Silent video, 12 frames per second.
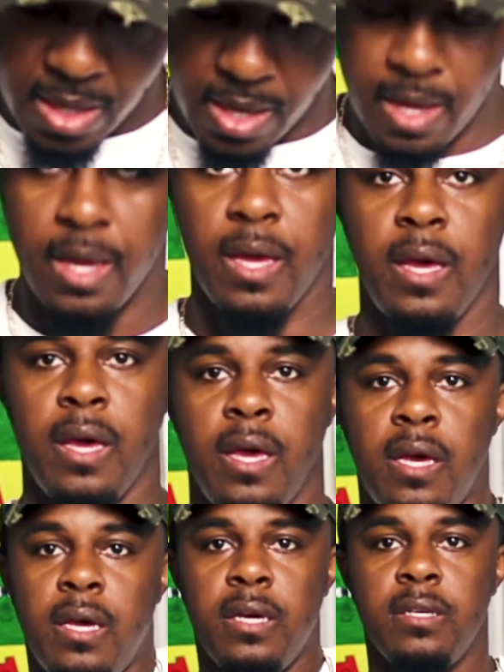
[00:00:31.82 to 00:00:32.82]
All right.
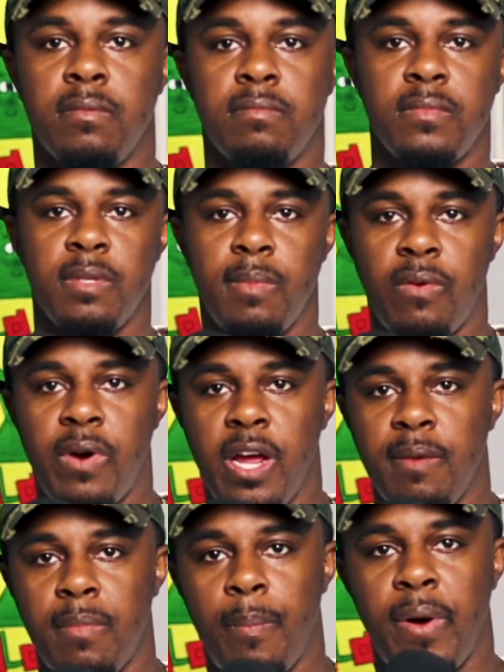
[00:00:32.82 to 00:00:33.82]
Am I
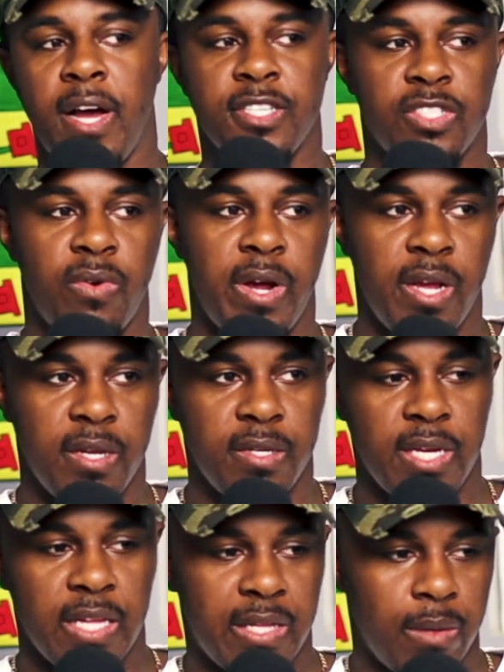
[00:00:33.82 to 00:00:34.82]
right? My posture right?
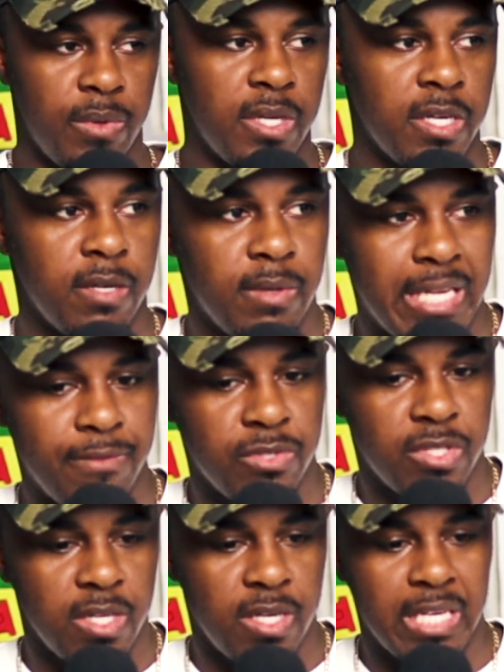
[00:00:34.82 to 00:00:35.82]
Yeah, I think we good.
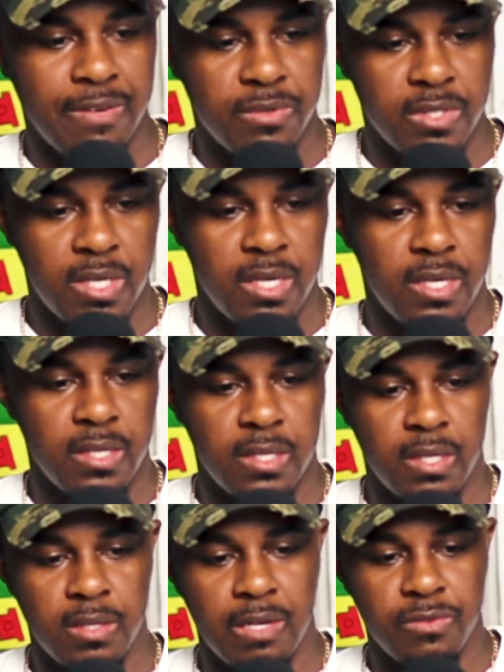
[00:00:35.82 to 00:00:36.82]
Levels good. Levels good.
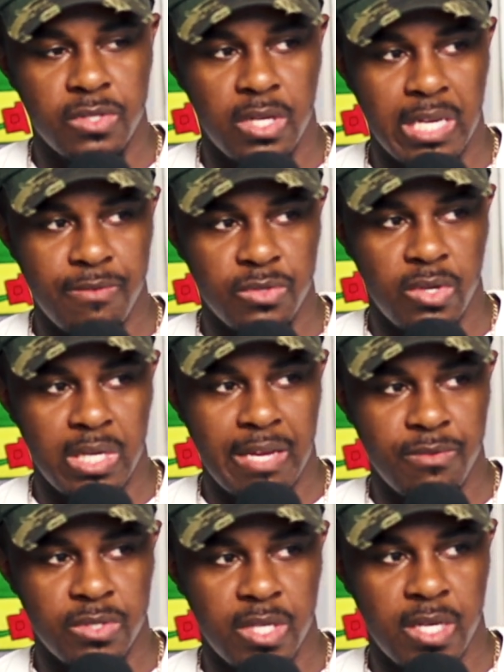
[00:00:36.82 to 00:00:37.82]
Uh, levels good. Levels good.
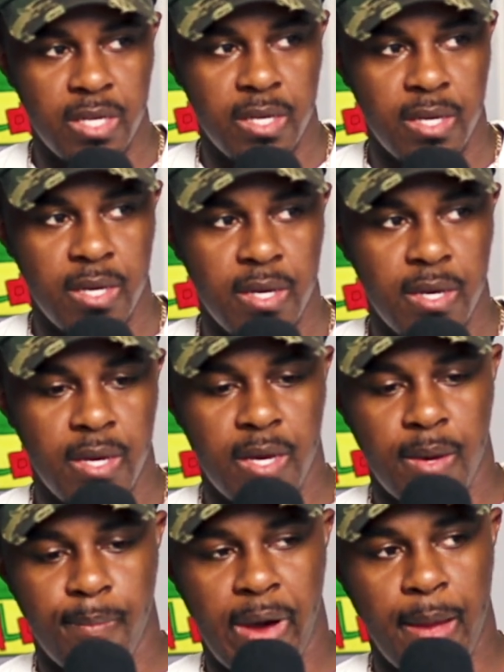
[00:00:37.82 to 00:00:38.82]
Levels good.
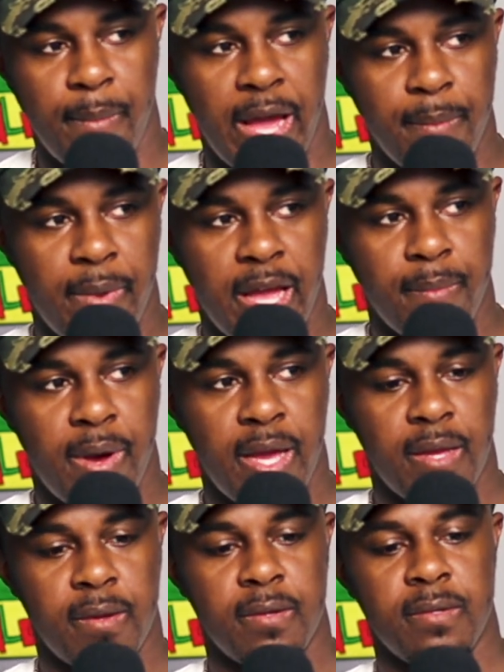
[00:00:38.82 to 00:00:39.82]
Mic, Mic, Mic,
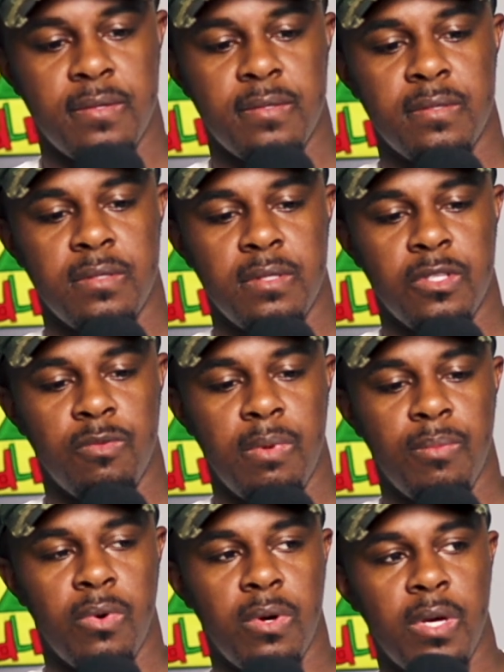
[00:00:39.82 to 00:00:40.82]
Mic. A little
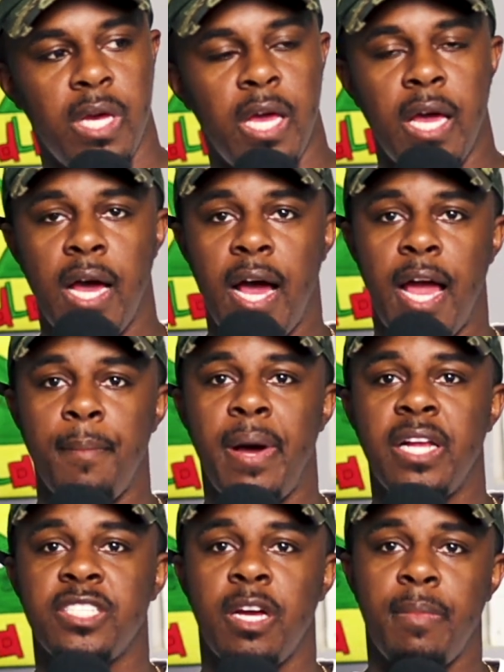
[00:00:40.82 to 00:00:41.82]
bit more. All right,
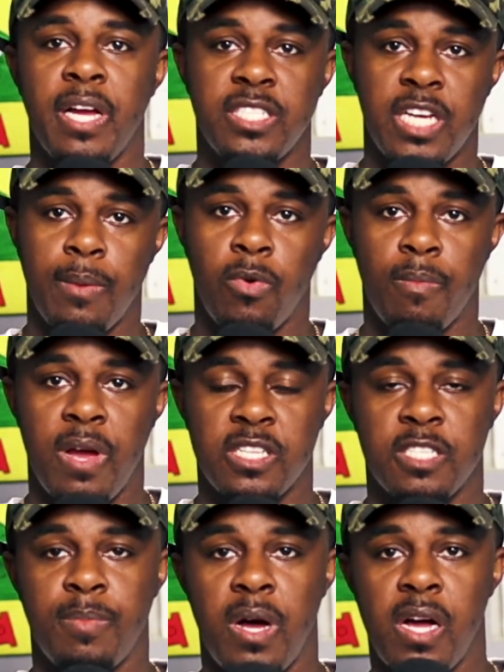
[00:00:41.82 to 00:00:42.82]
Mic check, Mic check. Morning
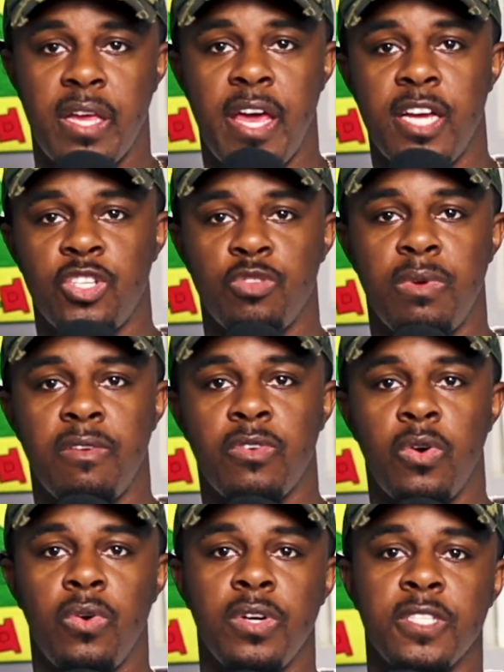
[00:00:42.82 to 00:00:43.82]
Masters podcast. Y'all's main, of
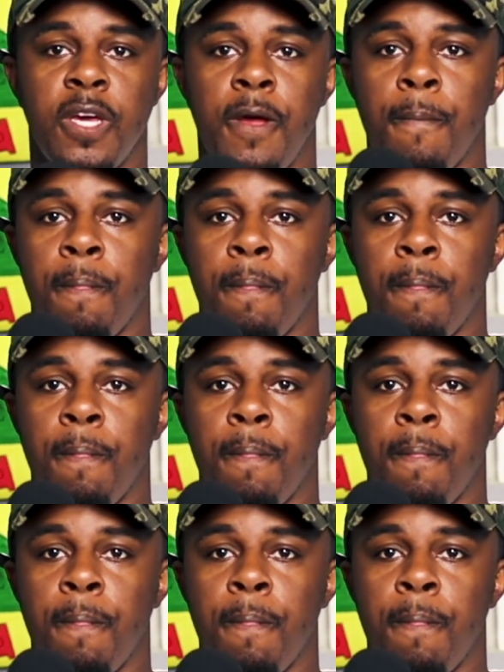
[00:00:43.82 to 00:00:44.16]
course.